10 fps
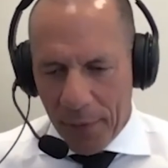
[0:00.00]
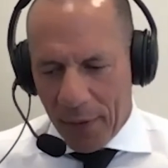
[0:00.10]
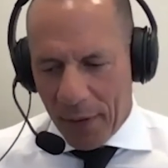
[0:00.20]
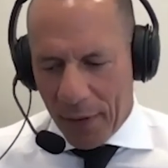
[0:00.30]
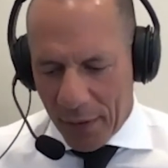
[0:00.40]

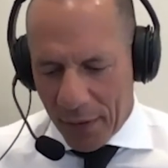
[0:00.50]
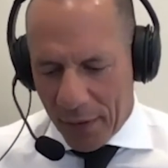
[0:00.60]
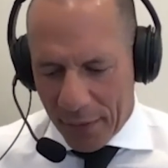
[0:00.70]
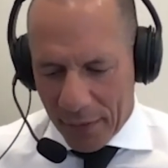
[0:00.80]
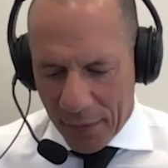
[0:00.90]
uh,
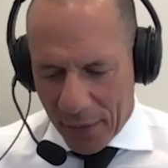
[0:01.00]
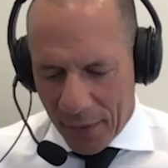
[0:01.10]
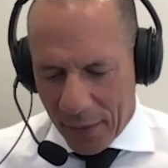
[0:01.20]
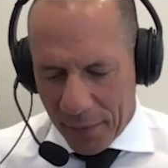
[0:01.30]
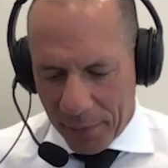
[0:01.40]

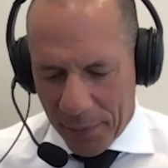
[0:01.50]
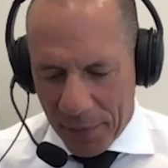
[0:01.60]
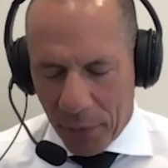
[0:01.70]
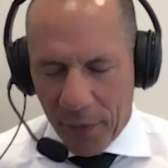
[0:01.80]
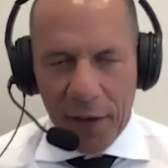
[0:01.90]
uh,
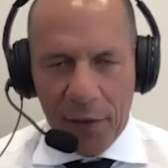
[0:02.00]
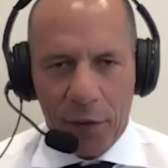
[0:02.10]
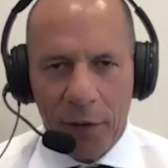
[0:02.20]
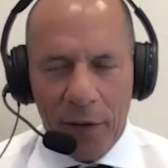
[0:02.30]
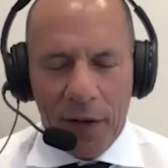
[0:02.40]
people
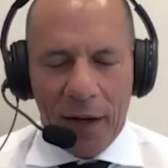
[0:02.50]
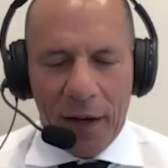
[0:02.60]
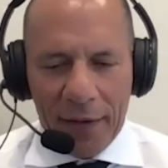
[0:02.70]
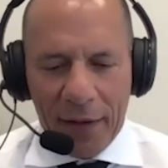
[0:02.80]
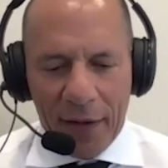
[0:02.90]
heather
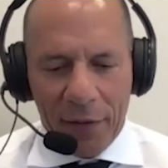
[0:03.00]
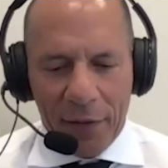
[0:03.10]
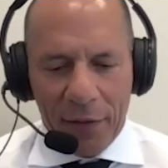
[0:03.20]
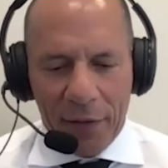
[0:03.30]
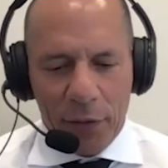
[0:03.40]
and
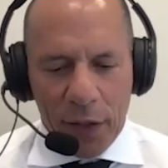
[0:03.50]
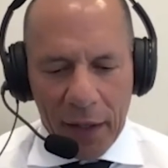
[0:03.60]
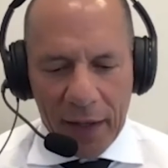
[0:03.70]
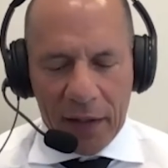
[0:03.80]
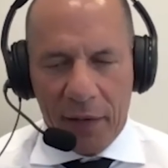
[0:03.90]
heather and i
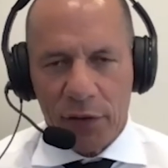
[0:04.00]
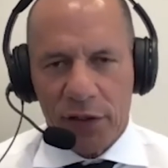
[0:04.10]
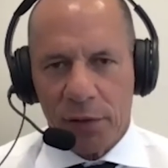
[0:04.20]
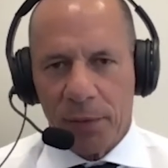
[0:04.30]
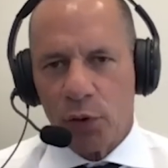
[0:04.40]
had a
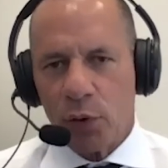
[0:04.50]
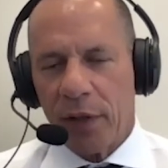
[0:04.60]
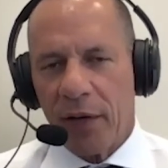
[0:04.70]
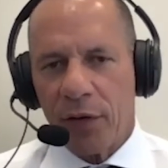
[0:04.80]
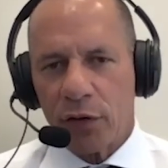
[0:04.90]
conversation about two and a
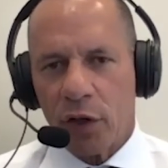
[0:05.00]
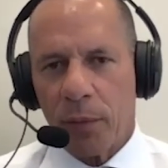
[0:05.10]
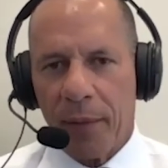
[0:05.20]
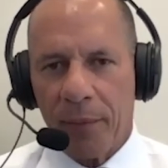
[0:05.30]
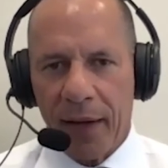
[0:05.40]
half years ago
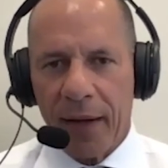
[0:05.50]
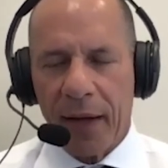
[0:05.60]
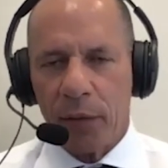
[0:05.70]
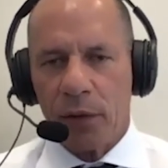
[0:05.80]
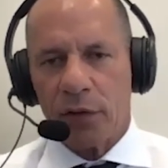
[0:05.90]
about hey how do
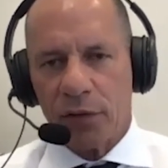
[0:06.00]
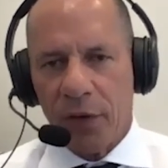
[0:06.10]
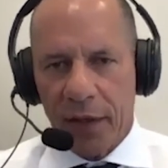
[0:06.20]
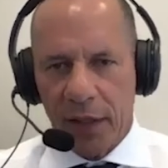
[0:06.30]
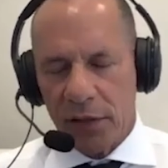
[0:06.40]
we do this
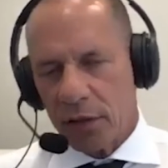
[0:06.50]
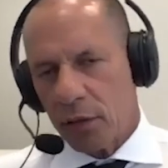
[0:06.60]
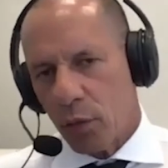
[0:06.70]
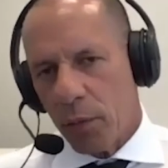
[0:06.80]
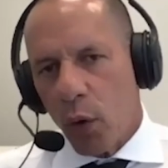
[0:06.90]
financing
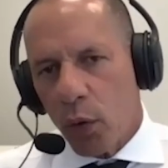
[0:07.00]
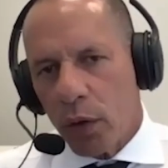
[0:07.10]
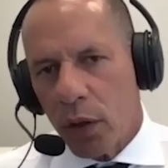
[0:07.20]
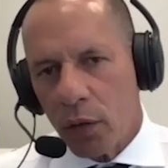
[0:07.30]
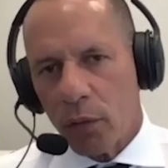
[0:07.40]
remote
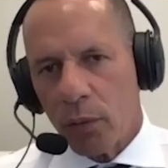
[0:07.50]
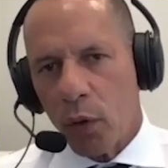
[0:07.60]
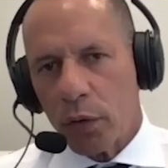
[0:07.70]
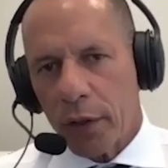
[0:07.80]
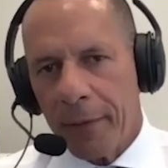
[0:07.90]

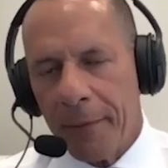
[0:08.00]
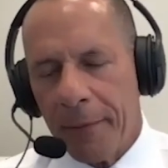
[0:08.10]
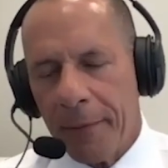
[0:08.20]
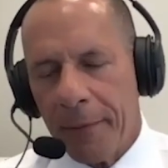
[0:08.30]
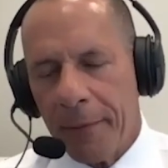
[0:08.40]
remotely
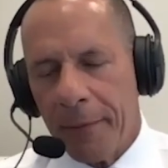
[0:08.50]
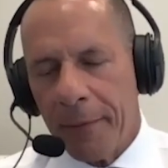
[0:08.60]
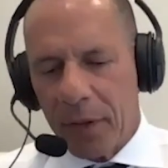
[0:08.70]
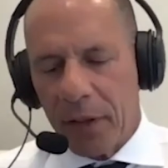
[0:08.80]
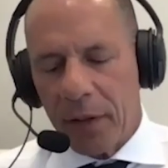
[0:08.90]

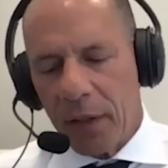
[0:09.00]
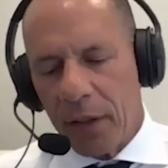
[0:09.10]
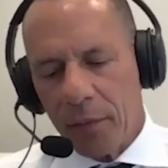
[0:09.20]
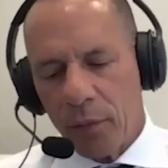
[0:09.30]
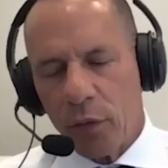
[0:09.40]
and in,
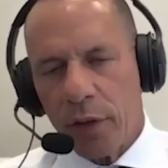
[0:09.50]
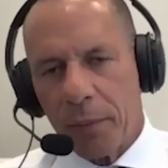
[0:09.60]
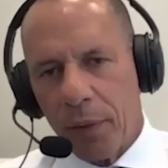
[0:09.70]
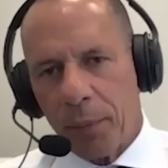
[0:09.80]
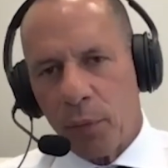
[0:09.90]
in really in
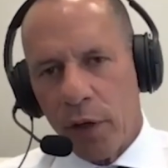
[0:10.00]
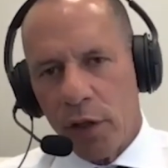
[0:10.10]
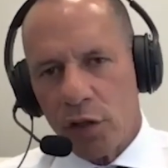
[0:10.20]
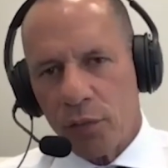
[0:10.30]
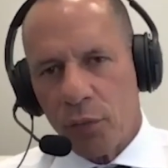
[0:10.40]

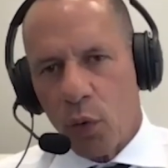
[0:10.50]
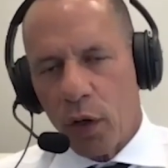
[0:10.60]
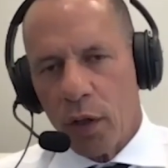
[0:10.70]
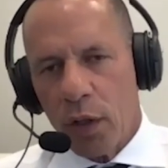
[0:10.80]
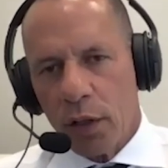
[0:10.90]
preparation
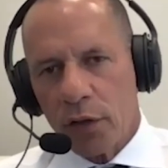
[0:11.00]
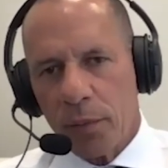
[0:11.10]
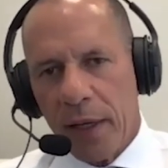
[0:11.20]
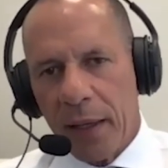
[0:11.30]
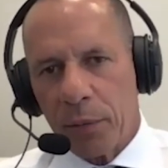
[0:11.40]
for to
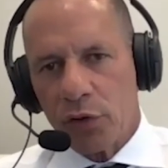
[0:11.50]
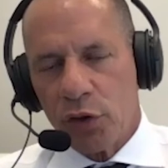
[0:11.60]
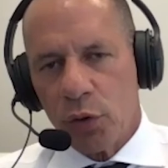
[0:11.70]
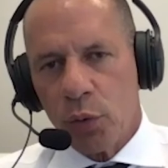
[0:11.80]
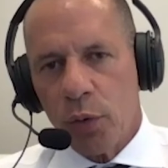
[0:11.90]
be able
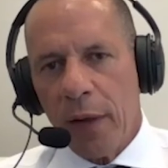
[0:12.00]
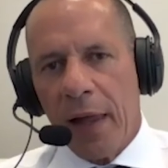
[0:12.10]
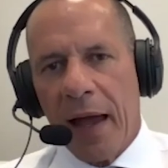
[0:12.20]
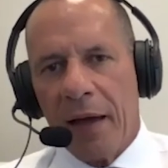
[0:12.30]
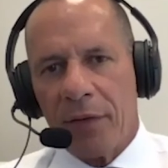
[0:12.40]
to
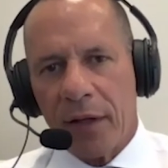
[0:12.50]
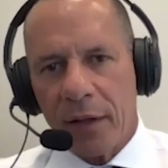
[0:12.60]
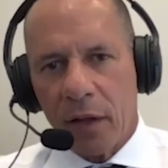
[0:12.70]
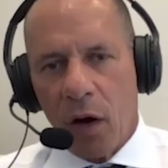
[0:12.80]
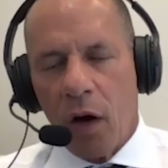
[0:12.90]
have a
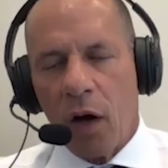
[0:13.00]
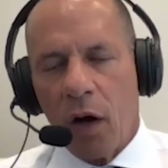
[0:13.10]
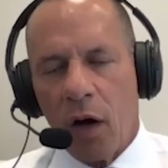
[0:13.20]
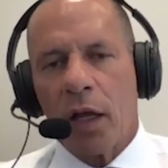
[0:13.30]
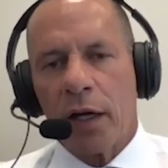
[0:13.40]

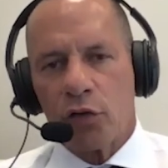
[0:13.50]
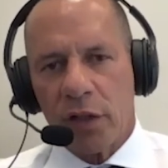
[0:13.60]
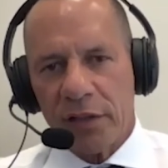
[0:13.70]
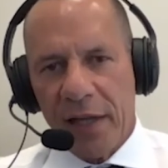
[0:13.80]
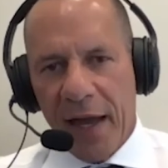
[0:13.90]
online
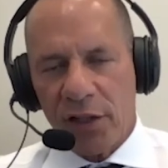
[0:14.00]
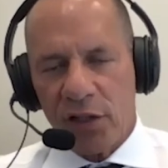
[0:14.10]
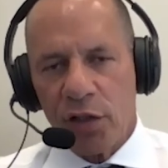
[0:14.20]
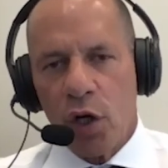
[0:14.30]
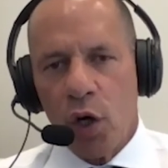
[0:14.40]

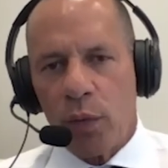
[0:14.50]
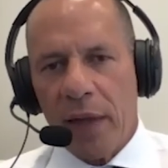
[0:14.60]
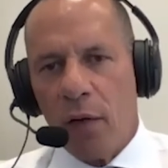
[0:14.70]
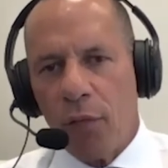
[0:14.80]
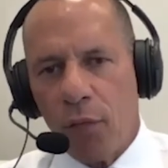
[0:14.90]
transaction
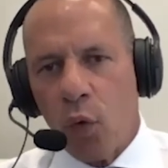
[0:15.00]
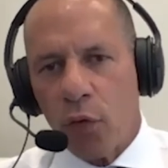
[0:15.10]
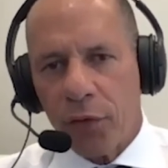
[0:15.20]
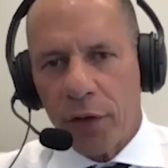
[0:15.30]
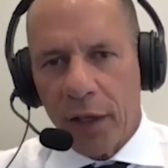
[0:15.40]
without
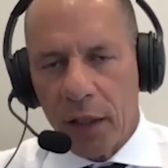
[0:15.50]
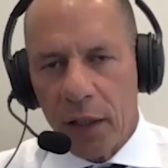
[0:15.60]
forfeiting